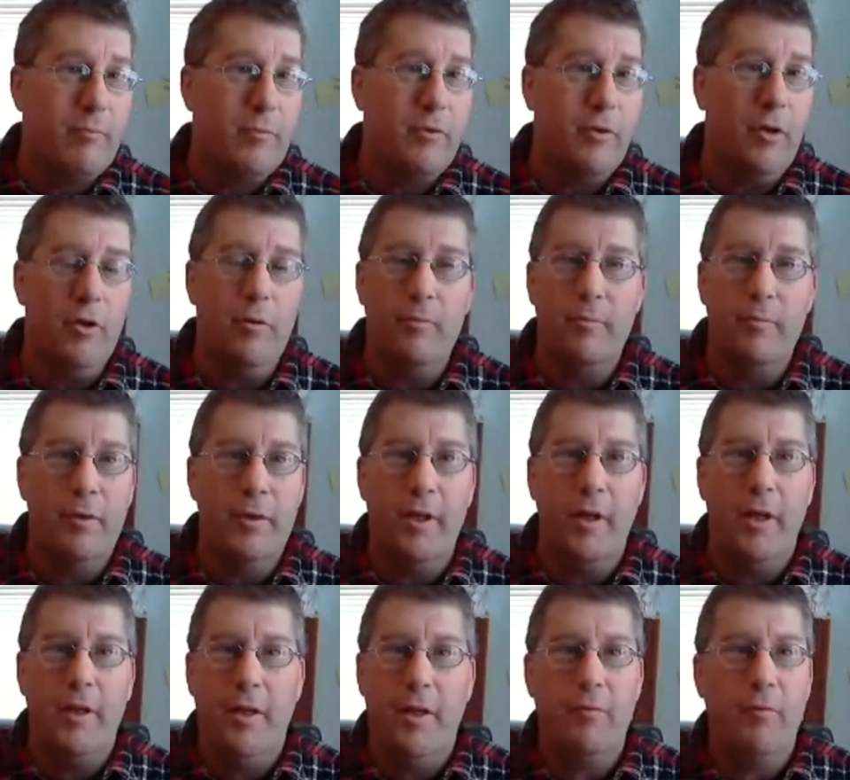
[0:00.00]
So I
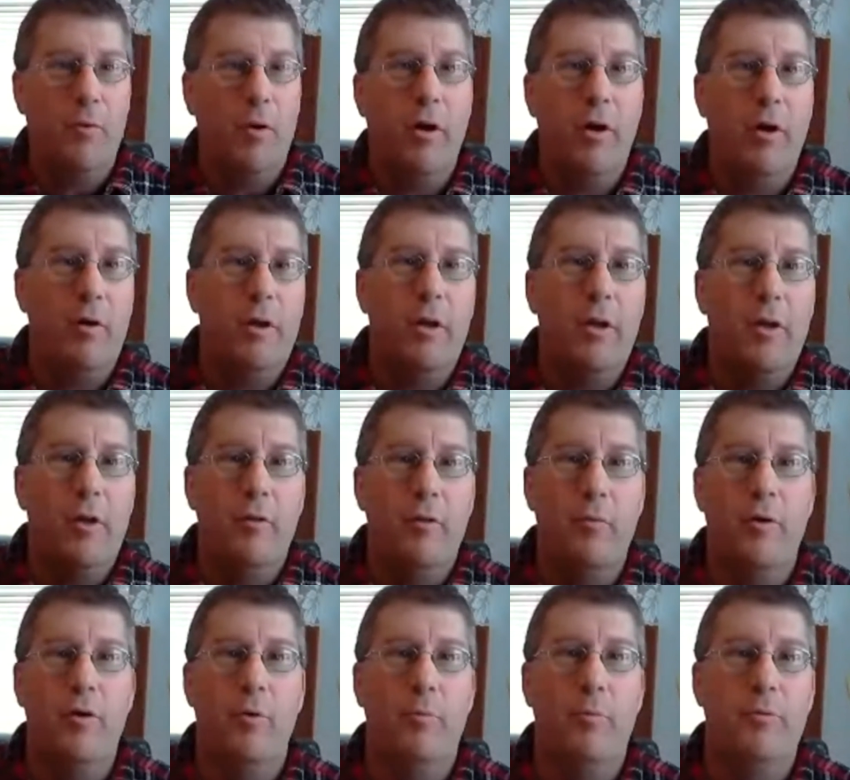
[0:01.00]
think for all
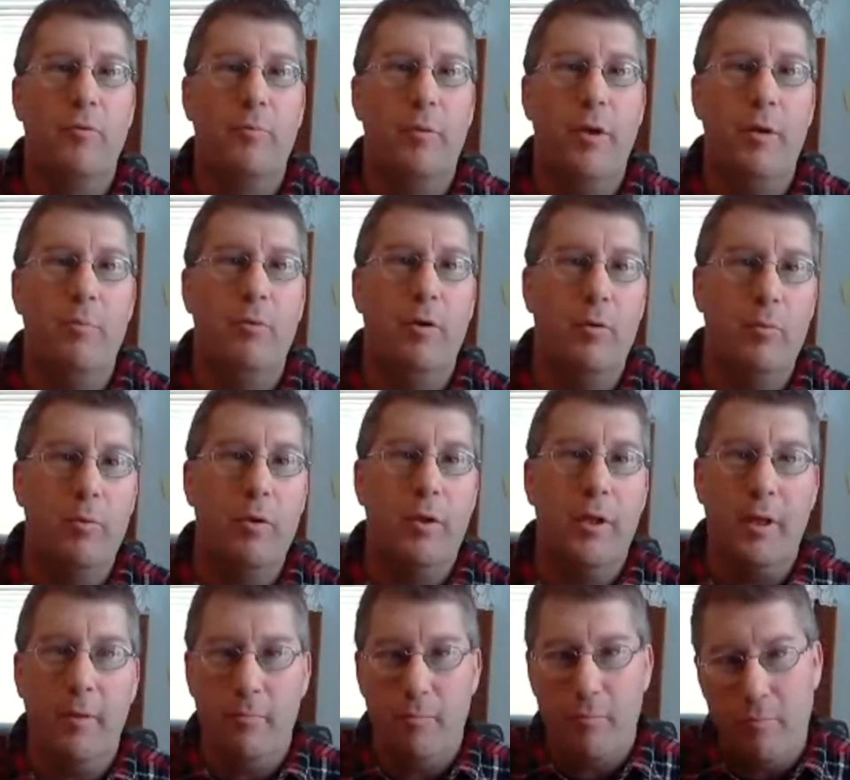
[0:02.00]
three groups of people,
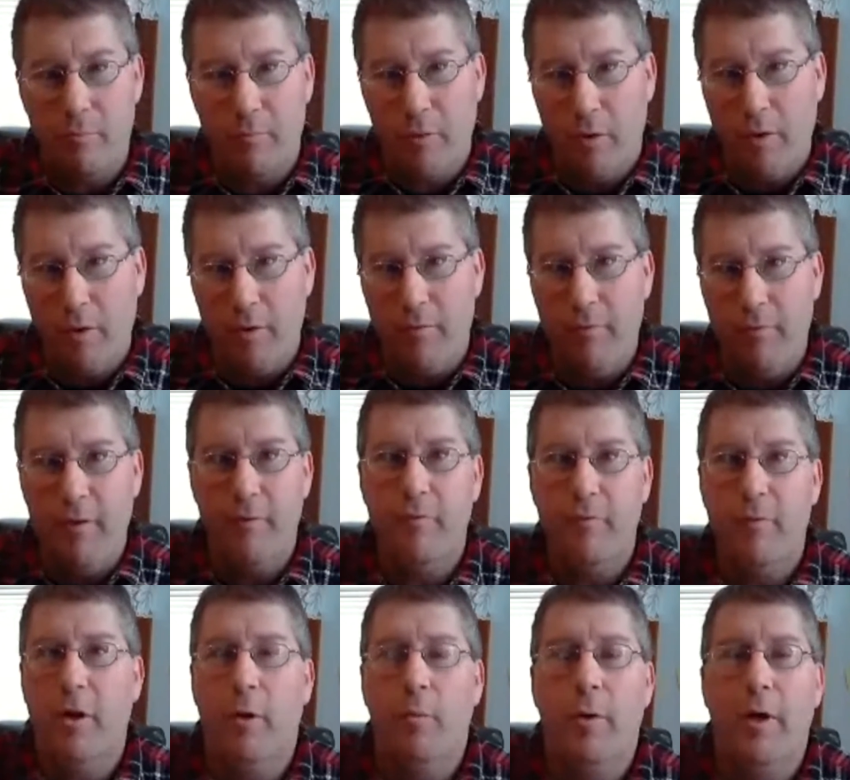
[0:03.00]
really, can
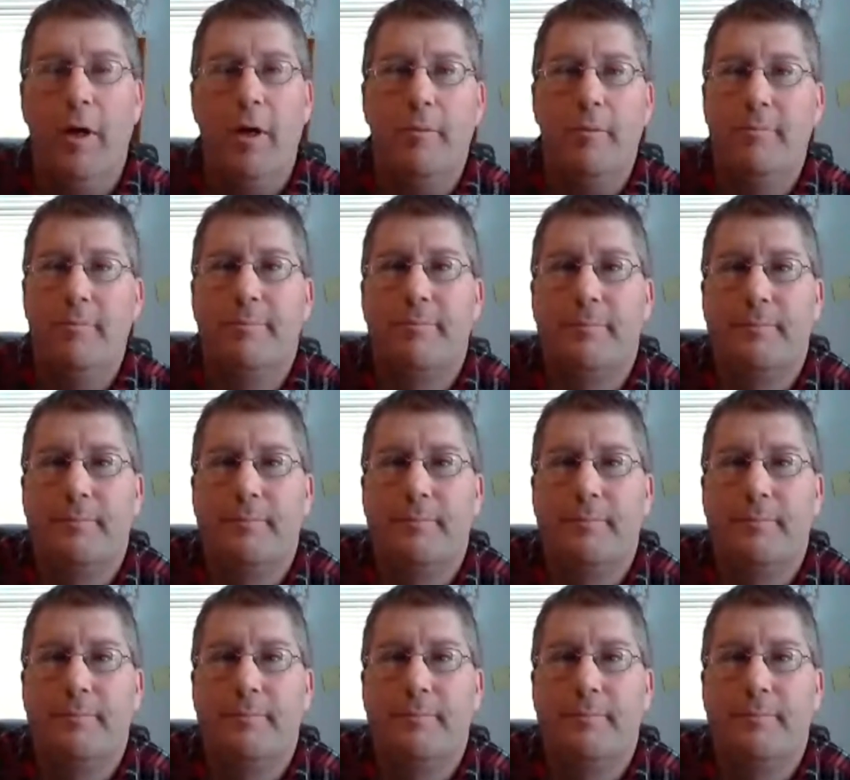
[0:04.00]
fit very well.